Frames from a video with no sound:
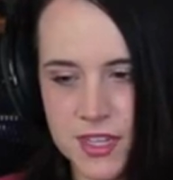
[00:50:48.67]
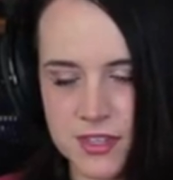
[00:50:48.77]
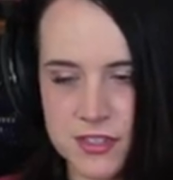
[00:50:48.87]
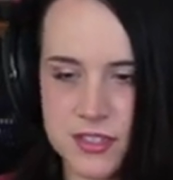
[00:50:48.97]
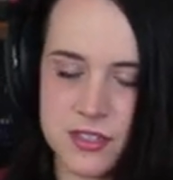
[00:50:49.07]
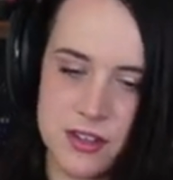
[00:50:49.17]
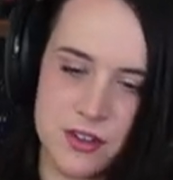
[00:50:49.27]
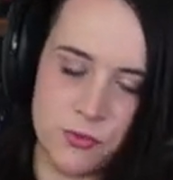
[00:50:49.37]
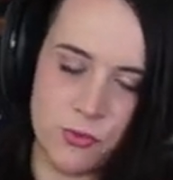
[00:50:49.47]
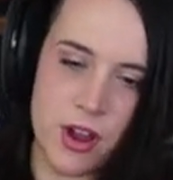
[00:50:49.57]
Yes.
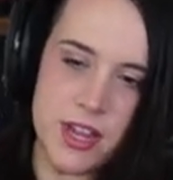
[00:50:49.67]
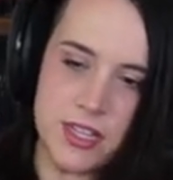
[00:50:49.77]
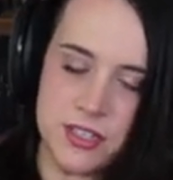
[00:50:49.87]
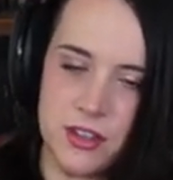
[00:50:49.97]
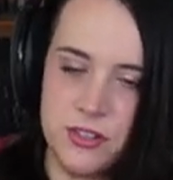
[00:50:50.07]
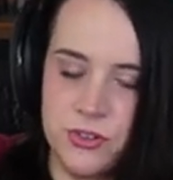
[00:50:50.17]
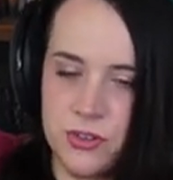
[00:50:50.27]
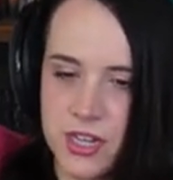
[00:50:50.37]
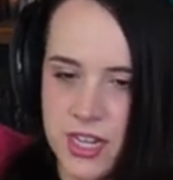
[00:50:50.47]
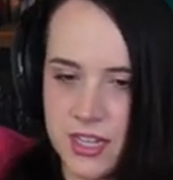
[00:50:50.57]
Right
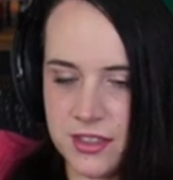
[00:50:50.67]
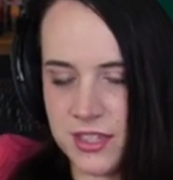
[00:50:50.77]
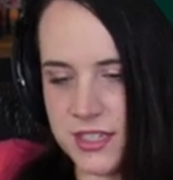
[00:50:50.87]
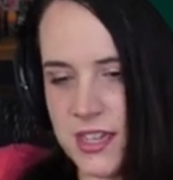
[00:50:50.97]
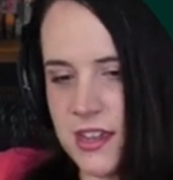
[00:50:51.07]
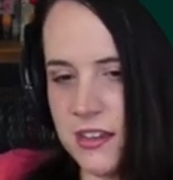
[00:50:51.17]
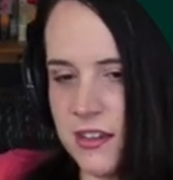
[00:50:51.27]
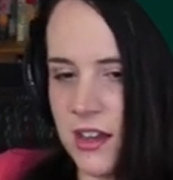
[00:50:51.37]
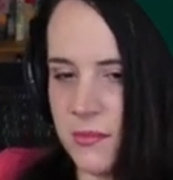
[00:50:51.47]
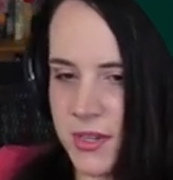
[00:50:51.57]
underneath, is that
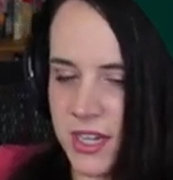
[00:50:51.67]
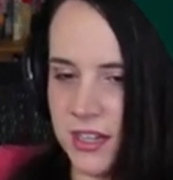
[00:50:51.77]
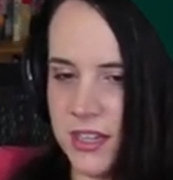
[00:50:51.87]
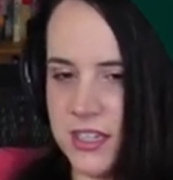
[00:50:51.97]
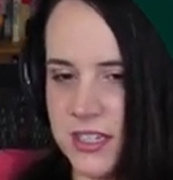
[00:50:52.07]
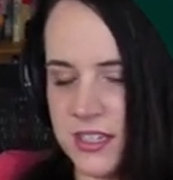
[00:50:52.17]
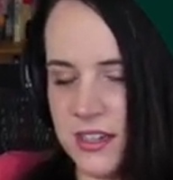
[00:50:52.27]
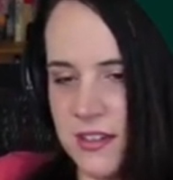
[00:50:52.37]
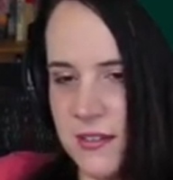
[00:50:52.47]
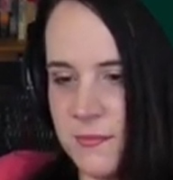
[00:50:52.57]
Cabanela's,
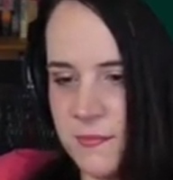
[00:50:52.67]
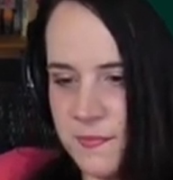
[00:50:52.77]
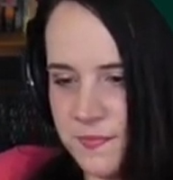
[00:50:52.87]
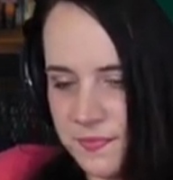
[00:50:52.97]
um,